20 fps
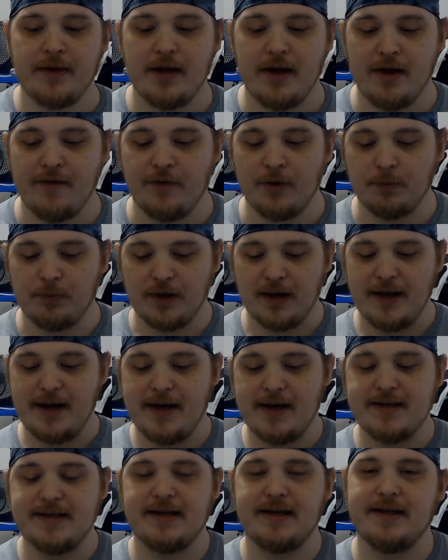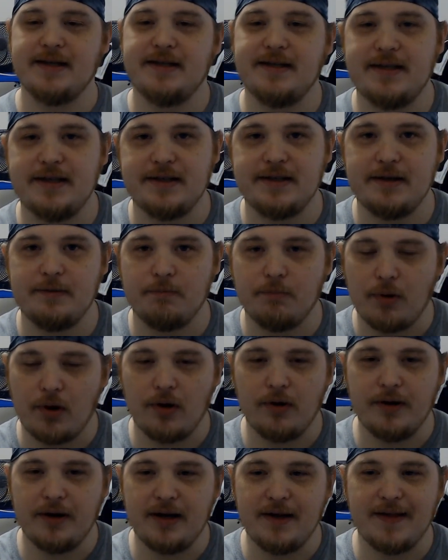If you're playing as a consistent
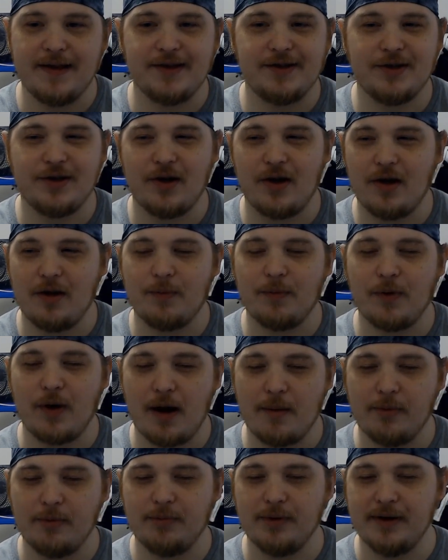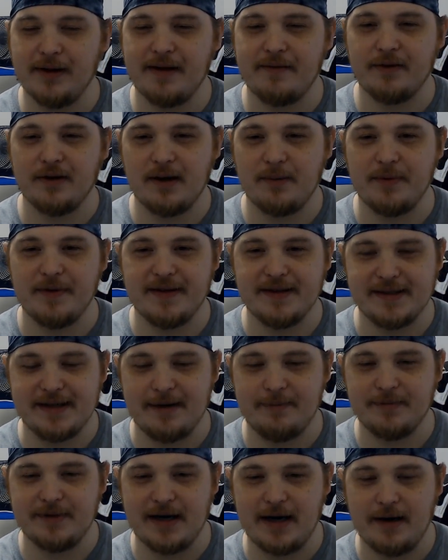party, they should all probably level up at the
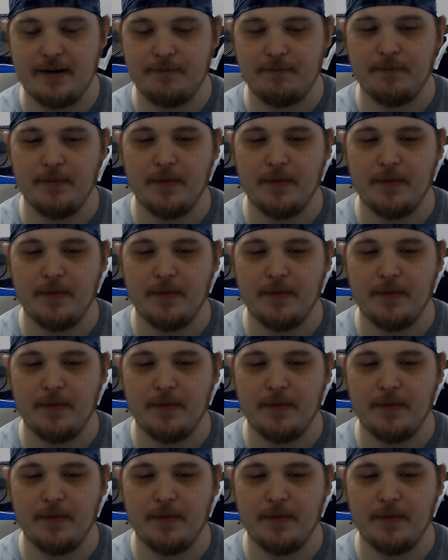same time.